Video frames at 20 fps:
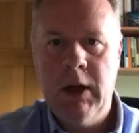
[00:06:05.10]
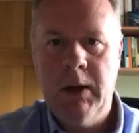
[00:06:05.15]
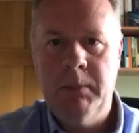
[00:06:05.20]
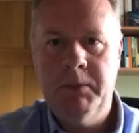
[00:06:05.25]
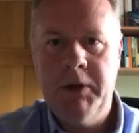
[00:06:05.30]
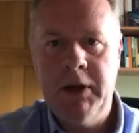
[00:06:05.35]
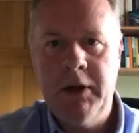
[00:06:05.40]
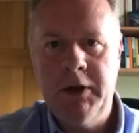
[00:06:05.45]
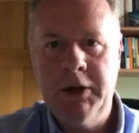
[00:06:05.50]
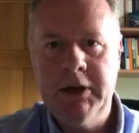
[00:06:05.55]
And
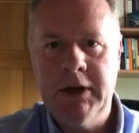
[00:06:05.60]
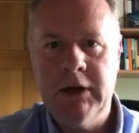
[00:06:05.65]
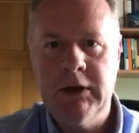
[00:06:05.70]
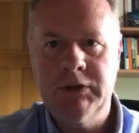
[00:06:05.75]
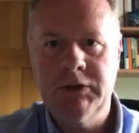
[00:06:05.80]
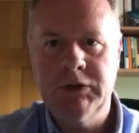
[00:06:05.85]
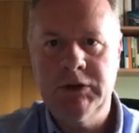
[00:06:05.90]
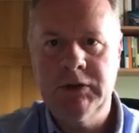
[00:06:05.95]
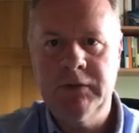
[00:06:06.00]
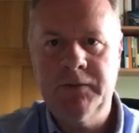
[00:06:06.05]
Peter
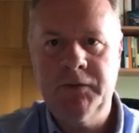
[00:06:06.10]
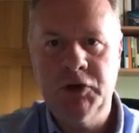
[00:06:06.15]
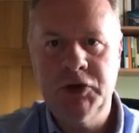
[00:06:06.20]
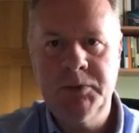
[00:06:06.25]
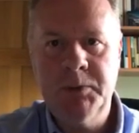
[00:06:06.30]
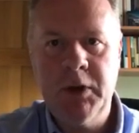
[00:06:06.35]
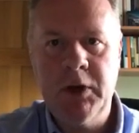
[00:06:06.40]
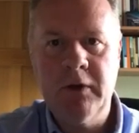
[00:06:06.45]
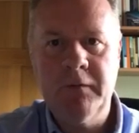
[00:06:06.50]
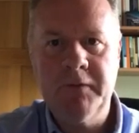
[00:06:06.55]
tells us in
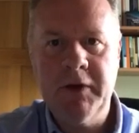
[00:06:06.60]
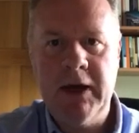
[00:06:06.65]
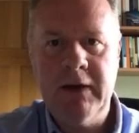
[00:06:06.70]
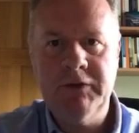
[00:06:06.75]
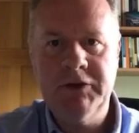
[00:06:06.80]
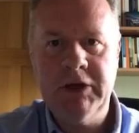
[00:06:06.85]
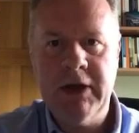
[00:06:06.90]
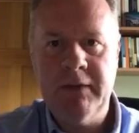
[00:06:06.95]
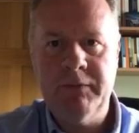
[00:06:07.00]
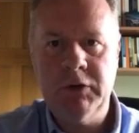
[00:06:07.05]
1 Peter
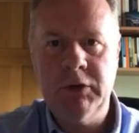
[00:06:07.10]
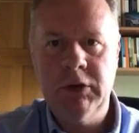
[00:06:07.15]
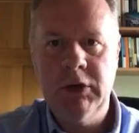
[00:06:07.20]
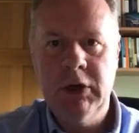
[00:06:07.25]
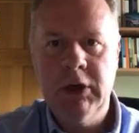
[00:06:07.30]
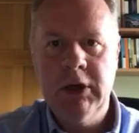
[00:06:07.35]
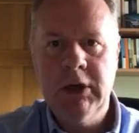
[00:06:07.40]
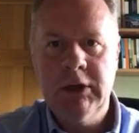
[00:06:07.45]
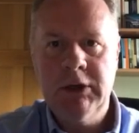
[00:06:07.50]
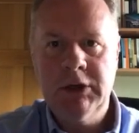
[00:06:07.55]
5:7
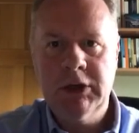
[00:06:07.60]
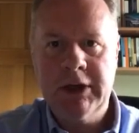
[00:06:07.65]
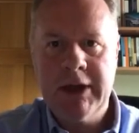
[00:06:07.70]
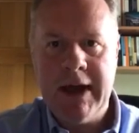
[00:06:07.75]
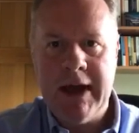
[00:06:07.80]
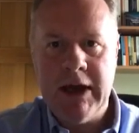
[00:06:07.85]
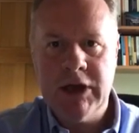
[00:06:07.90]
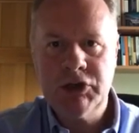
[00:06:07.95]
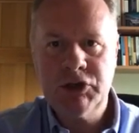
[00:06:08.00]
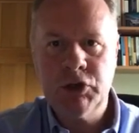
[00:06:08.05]
to
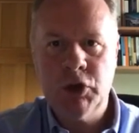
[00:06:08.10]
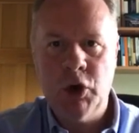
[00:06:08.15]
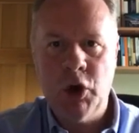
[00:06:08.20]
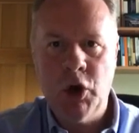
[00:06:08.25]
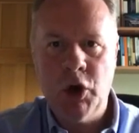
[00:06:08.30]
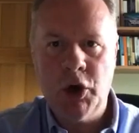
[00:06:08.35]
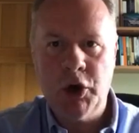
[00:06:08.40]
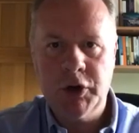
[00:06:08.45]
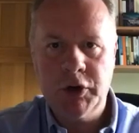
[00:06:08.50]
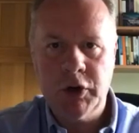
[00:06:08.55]
cast
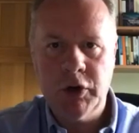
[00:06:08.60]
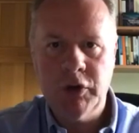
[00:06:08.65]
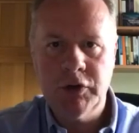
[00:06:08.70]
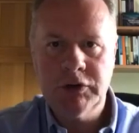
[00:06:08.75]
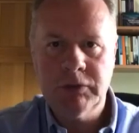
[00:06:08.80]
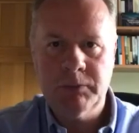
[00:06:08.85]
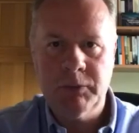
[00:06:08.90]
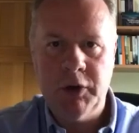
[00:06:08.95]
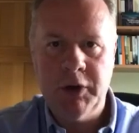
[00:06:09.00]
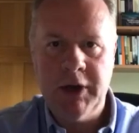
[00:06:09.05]
all our
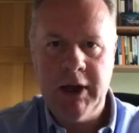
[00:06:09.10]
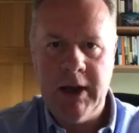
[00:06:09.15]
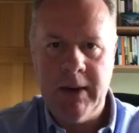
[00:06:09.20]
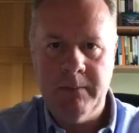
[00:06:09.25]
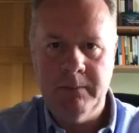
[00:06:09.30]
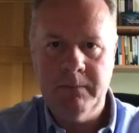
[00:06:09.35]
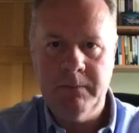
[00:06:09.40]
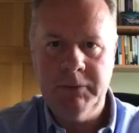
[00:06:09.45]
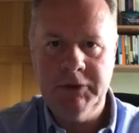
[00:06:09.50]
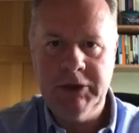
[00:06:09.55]
cares upon
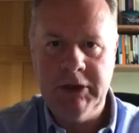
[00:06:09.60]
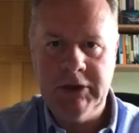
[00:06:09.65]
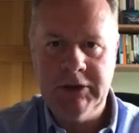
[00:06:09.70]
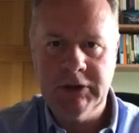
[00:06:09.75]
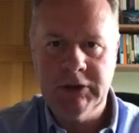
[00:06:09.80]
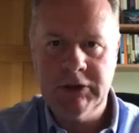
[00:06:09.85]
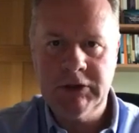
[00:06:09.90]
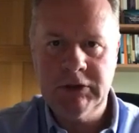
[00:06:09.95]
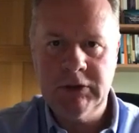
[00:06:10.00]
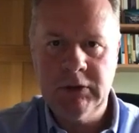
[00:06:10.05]
him,
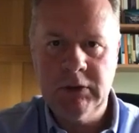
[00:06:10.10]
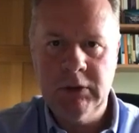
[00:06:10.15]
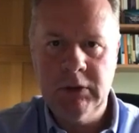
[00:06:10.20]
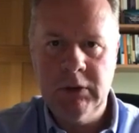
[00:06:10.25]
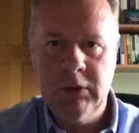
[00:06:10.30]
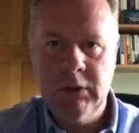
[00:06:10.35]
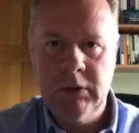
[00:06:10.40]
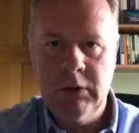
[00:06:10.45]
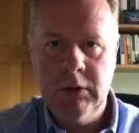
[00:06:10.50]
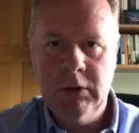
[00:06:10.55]
Jesus,
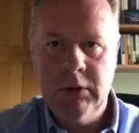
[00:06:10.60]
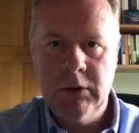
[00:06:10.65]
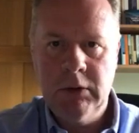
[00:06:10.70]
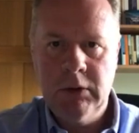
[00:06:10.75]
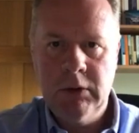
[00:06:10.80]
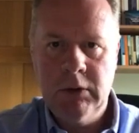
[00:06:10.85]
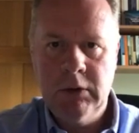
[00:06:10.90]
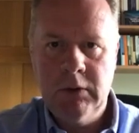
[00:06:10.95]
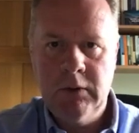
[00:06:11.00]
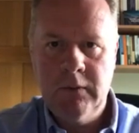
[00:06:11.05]

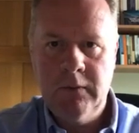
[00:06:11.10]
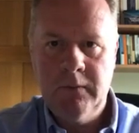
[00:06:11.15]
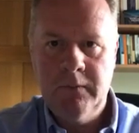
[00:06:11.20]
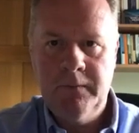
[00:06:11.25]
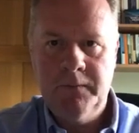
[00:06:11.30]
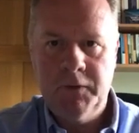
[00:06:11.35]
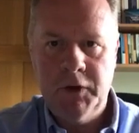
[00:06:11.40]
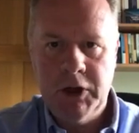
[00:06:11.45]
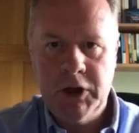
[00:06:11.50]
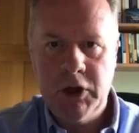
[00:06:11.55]

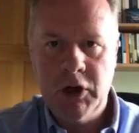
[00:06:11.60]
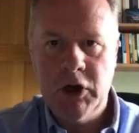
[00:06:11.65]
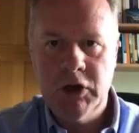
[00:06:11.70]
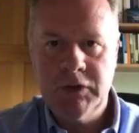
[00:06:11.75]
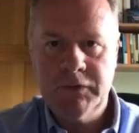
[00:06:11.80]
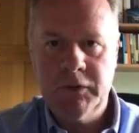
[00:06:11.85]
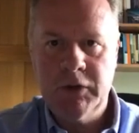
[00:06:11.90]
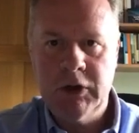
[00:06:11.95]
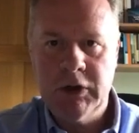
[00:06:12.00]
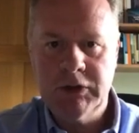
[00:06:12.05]
for he
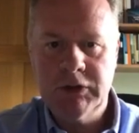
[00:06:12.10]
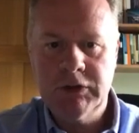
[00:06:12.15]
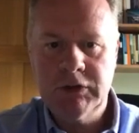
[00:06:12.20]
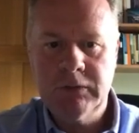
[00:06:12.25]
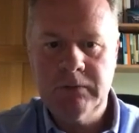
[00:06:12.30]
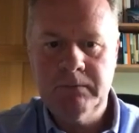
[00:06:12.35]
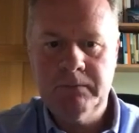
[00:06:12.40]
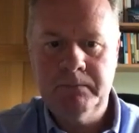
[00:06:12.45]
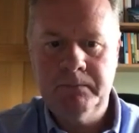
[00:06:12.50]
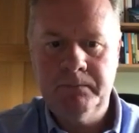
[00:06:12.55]
cares for
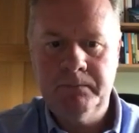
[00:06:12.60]
us.